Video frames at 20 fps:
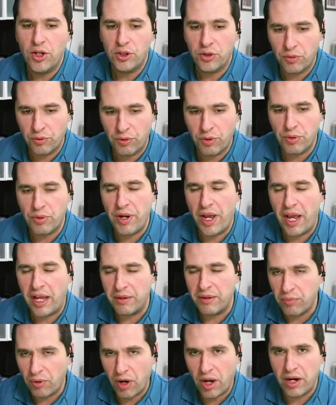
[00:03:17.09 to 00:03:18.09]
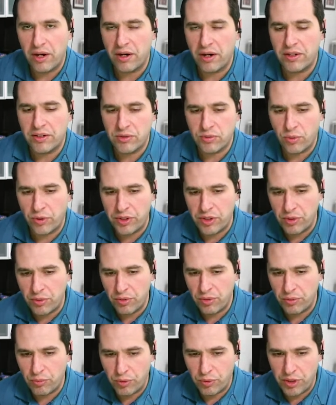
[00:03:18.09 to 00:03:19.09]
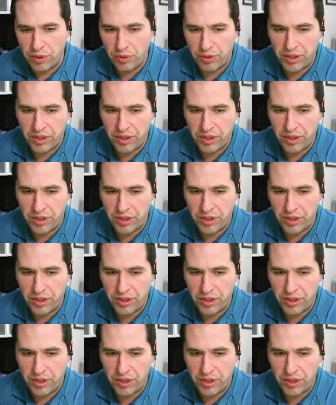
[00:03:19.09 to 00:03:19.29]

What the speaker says: crude and products when you're